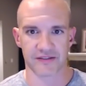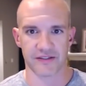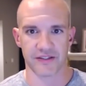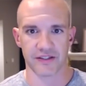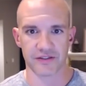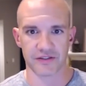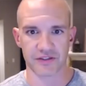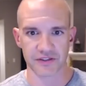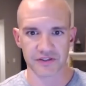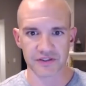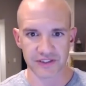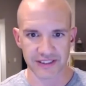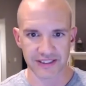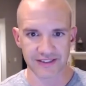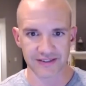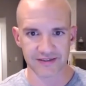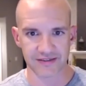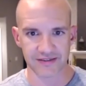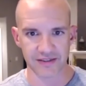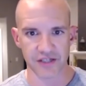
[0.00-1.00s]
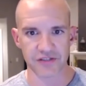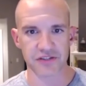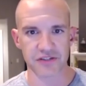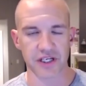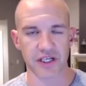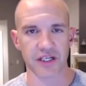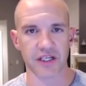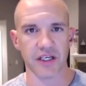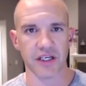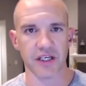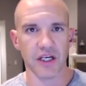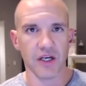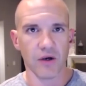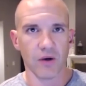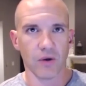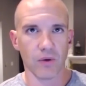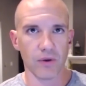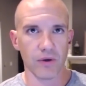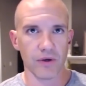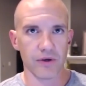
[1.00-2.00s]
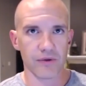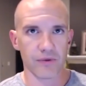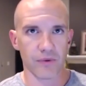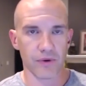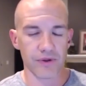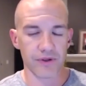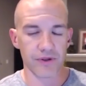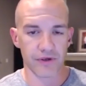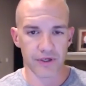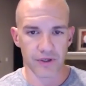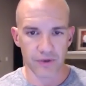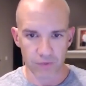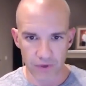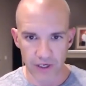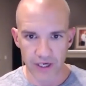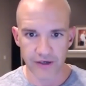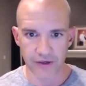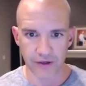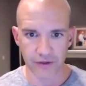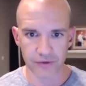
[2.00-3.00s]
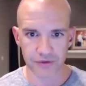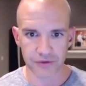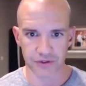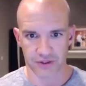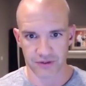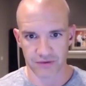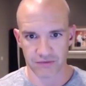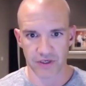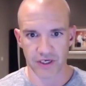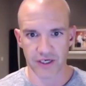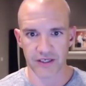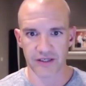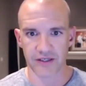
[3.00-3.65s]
They're just in such a or or they're in a red ocean, right?